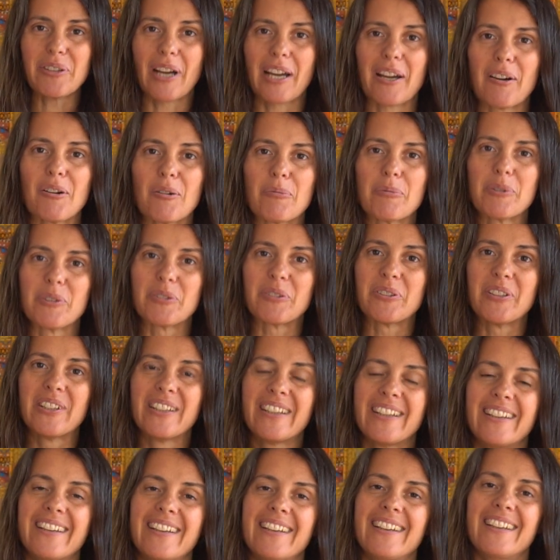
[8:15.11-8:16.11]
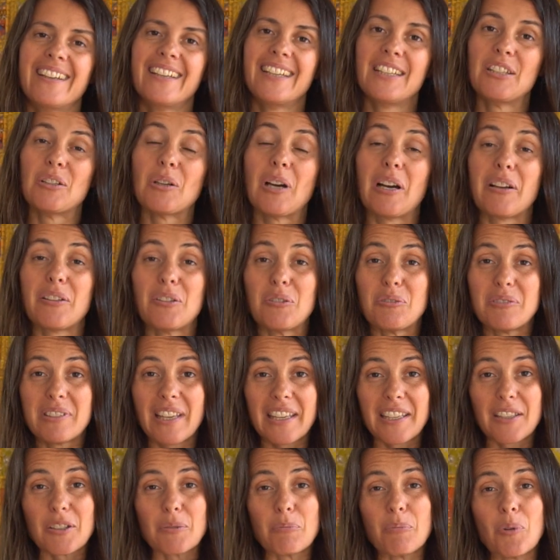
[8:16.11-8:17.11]
I hope you
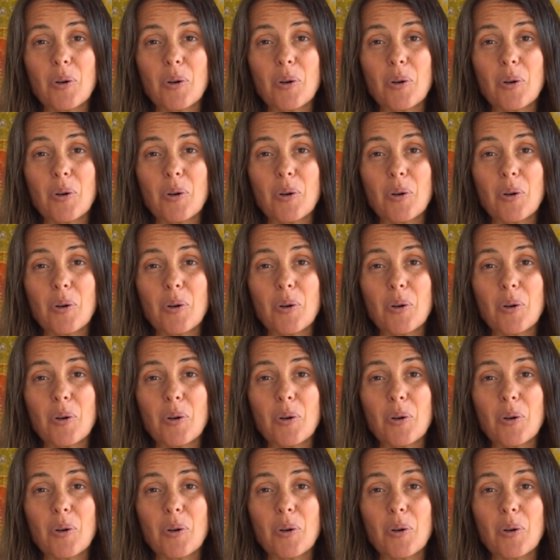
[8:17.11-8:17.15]
take your